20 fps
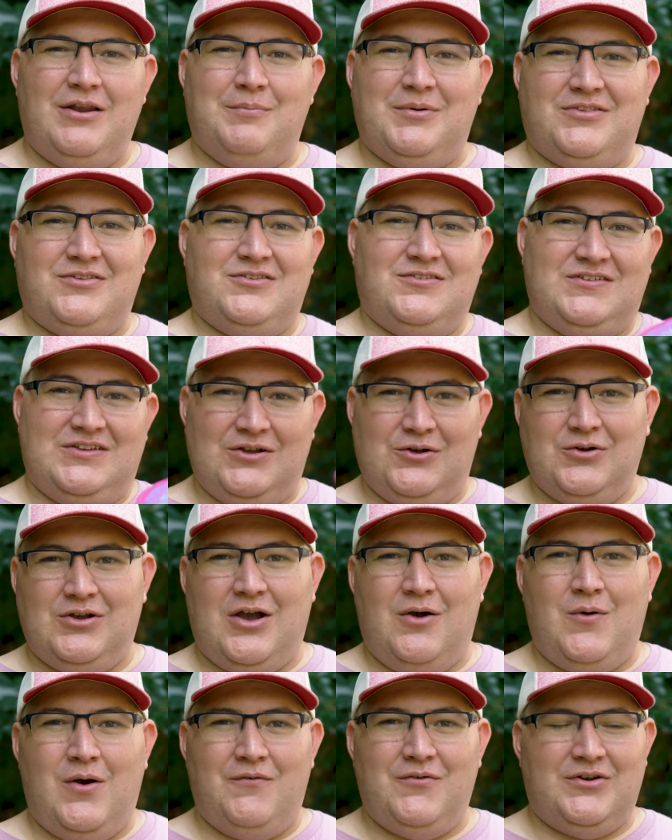it but still
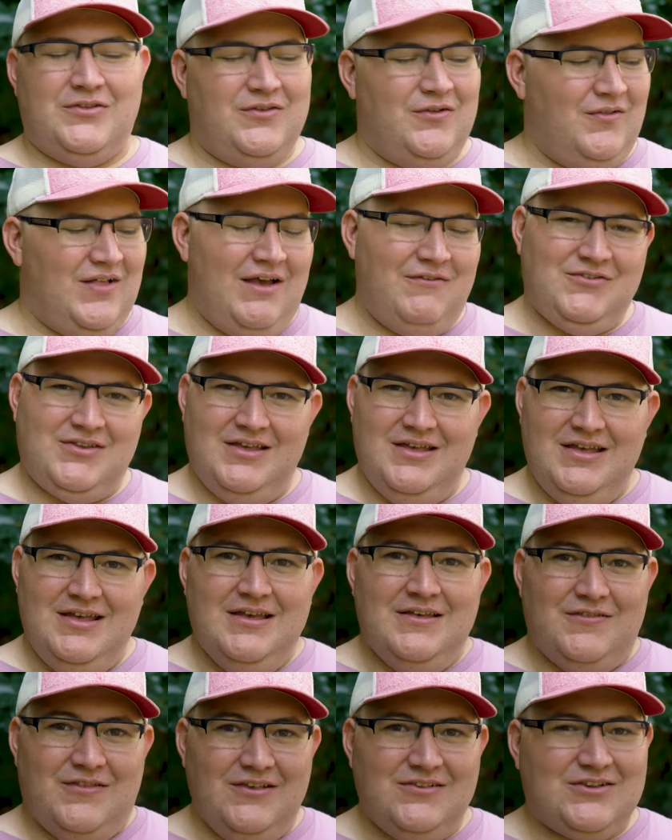go over to the left,
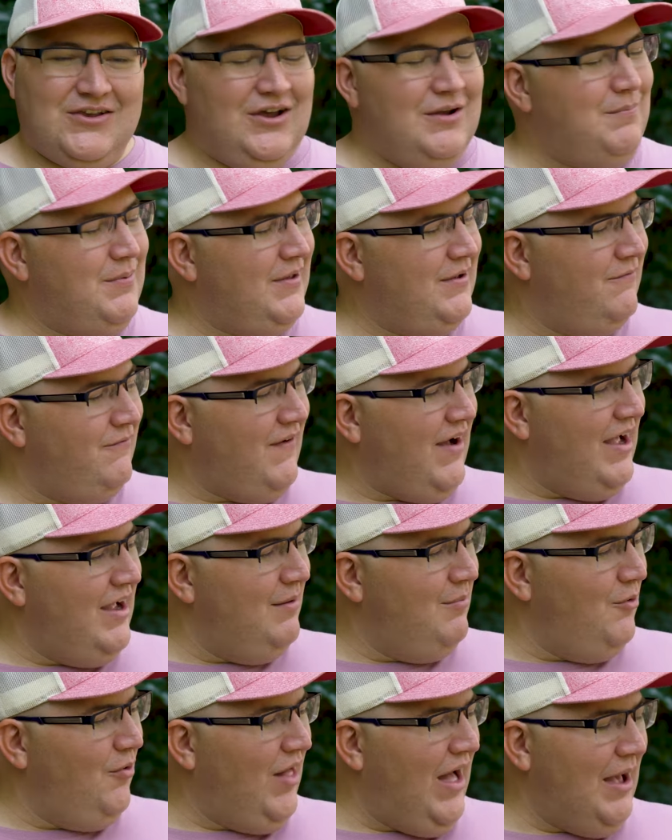this could be a viable